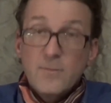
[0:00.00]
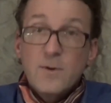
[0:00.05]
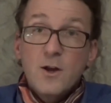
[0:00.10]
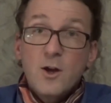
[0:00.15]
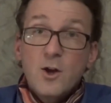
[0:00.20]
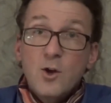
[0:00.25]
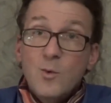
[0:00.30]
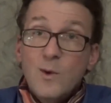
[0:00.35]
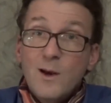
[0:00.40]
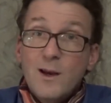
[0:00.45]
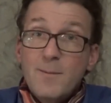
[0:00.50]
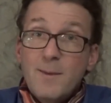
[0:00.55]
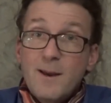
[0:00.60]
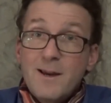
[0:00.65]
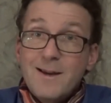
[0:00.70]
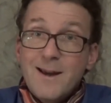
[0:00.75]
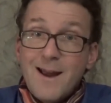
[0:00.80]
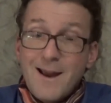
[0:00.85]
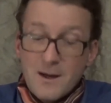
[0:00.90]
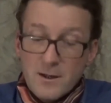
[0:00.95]
Who will he
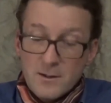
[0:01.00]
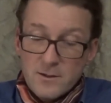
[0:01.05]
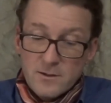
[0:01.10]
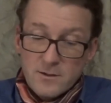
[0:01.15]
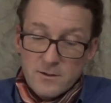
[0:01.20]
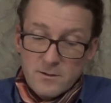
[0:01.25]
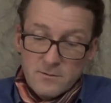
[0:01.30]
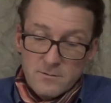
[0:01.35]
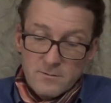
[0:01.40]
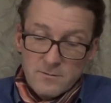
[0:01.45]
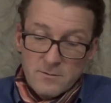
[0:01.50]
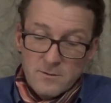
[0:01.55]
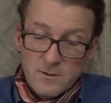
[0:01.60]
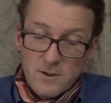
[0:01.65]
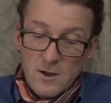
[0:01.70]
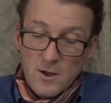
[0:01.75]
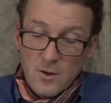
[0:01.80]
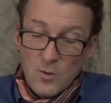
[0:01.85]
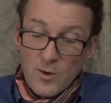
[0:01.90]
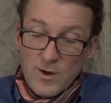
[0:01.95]
meet next?
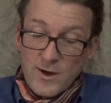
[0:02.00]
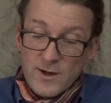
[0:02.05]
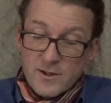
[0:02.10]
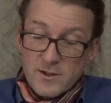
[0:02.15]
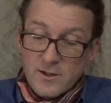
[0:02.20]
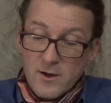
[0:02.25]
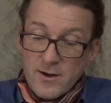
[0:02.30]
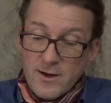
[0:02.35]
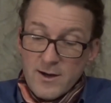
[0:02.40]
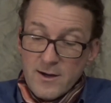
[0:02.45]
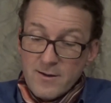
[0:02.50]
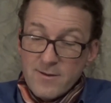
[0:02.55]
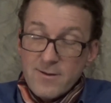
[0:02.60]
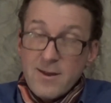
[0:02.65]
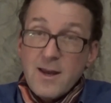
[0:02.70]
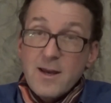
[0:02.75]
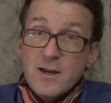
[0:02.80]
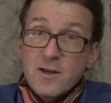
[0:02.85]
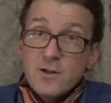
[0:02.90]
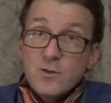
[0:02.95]
What exciting
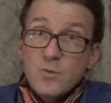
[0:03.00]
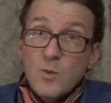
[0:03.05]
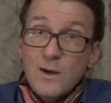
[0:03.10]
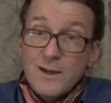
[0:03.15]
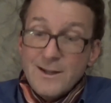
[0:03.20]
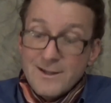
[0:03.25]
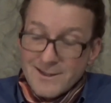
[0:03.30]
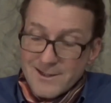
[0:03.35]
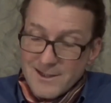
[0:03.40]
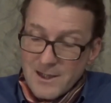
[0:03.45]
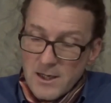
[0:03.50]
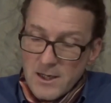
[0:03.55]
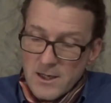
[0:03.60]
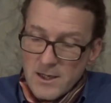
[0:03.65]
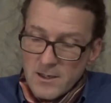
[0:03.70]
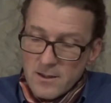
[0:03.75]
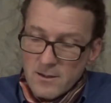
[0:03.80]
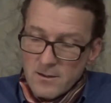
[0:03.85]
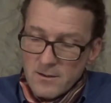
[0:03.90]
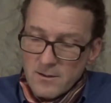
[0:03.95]
things will he
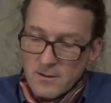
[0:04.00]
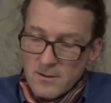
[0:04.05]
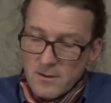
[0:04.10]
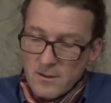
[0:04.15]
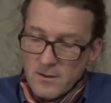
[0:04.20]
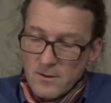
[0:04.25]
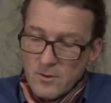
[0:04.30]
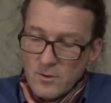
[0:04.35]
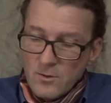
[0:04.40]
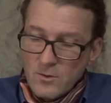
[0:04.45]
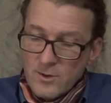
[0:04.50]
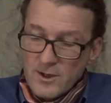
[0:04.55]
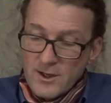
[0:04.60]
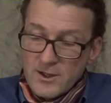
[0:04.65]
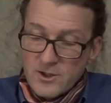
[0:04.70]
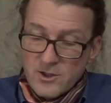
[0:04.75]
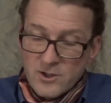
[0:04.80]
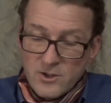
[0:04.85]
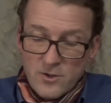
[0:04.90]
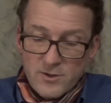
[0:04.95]
see? What
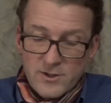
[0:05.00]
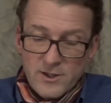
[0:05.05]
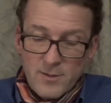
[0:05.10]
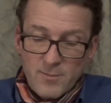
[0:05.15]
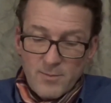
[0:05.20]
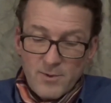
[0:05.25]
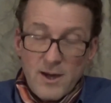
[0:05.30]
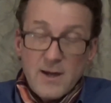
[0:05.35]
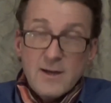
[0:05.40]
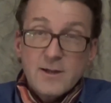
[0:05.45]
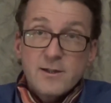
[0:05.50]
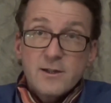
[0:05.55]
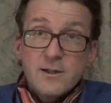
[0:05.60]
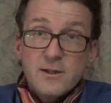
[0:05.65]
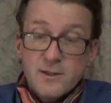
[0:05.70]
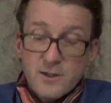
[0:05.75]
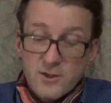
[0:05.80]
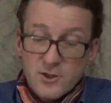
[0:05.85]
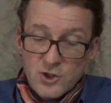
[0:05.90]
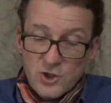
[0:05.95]
exotic
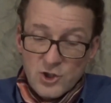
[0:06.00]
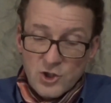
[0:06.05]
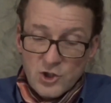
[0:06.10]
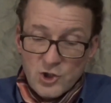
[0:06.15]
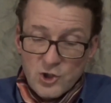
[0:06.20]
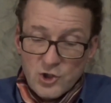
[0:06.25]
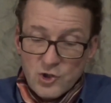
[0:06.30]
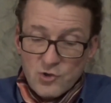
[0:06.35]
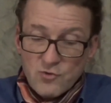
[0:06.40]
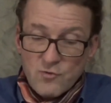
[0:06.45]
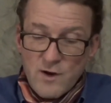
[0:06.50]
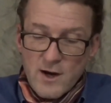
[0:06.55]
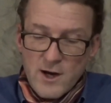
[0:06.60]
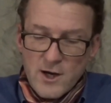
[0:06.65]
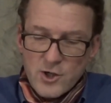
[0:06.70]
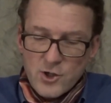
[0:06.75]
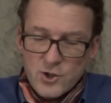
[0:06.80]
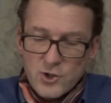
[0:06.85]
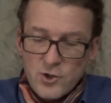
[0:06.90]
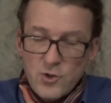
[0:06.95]
places and
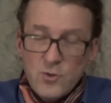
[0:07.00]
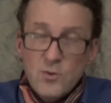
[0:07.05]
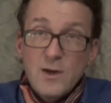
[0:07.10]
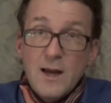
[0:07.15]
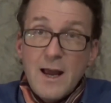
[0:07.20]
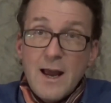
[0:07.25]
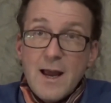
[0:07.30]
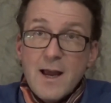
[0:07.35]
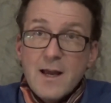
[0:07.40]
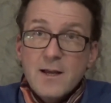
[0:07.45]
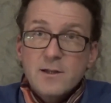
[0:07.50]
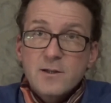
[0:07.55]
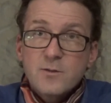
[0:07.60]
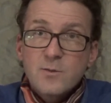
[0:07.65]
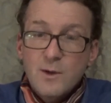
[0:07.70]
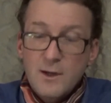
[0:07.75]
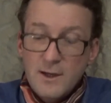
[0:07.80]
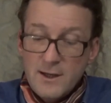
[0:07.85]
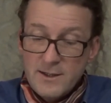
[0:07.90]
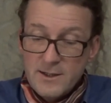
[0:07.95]
strange new lands
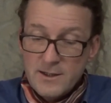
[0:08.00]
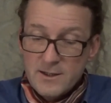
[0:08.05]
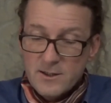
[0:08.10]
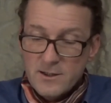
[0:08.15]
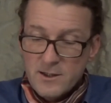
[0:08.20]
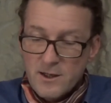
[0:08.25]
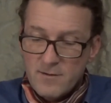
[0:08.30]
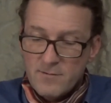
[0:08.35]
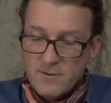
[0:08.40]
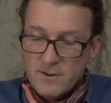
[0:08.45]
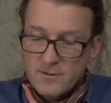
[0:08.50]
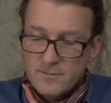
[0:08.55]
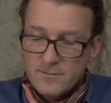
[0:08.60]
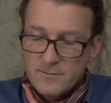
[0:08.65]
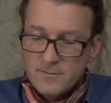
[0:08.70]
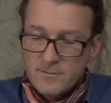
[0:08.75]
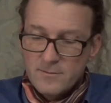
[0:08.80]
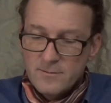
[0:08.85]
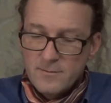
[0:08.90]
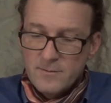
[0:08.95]
will he discover?
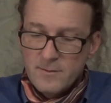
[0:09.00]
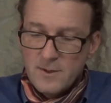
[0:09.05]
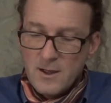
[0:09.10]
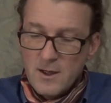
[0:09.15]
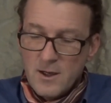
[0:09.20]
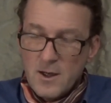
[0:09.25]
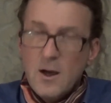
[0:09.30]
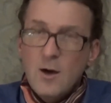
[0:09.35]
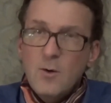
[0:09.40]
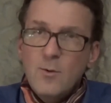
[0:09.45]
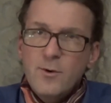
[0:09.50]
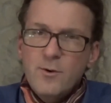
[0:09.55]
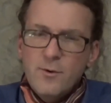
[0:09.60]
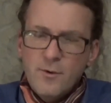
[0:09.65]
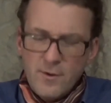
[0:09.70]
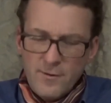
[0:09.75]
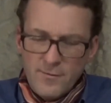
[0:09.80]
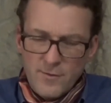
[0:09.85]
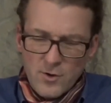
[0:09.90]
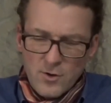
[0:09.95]
I wonder
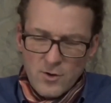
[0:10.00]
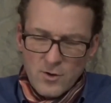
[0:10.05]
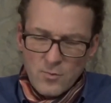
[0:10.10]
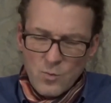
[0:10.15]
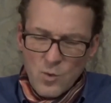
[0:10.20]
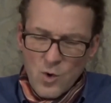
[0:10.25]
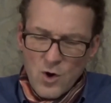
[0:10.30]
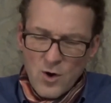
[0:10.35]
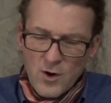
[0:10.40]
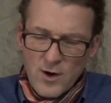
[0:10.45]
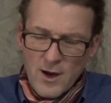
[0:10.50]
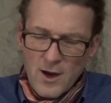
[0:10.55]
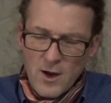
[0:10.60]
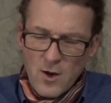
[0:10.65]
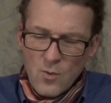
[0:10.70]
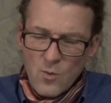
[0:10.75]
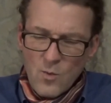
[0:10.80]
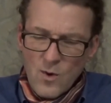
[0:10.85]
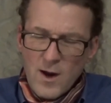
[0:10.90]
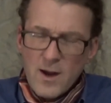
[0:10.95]
if you can work
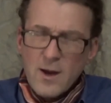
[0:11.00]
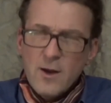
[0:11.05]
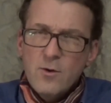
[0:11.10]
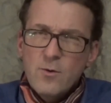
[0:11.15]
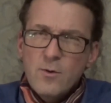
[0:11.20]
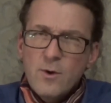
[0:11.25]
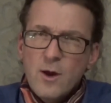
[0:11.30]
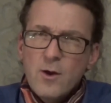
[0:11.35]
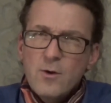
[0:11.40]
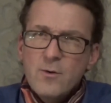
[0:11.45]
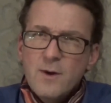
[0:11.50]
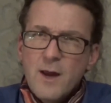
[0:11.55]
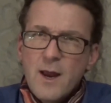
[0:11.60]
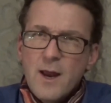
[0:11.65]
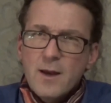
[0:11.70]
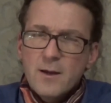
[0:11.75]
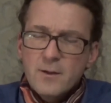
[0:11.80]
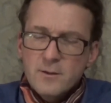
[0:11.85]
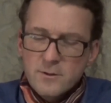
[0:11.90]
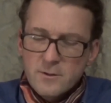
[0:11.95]
out where he'll go
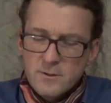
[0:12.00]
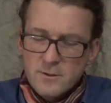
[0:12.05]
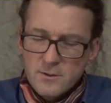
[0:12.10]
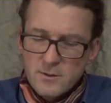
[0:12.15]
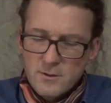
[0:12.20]
next.